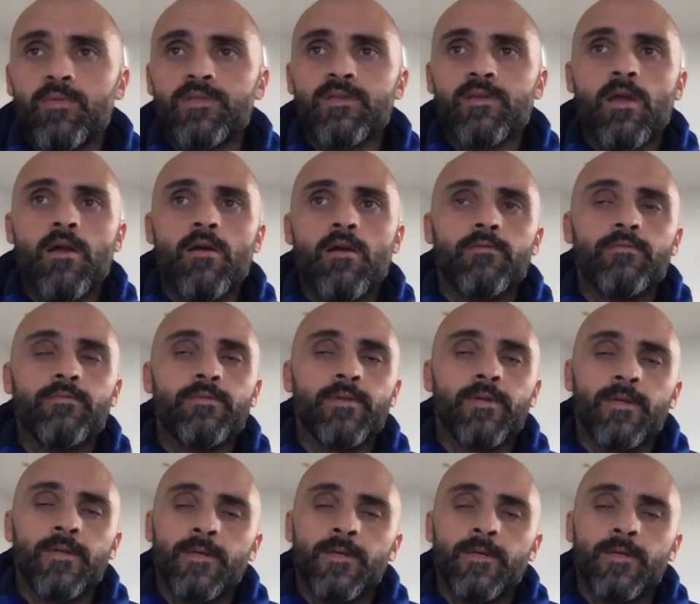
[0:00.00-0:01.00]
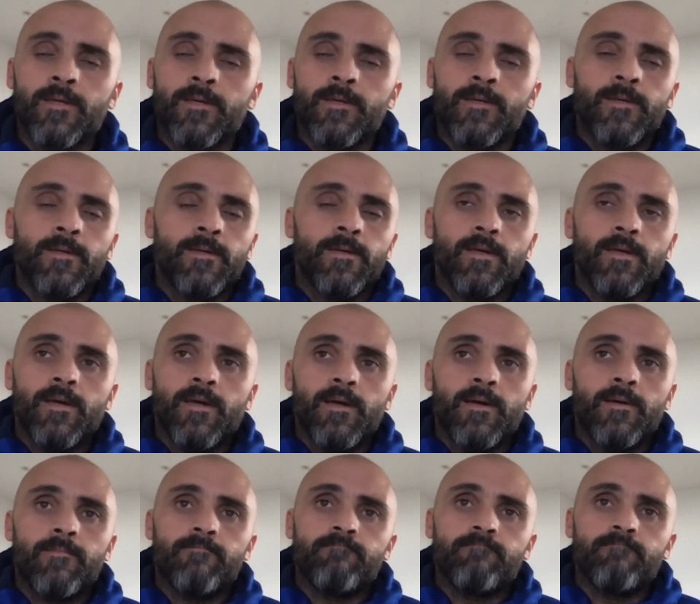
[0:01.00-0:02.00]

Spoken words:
are going,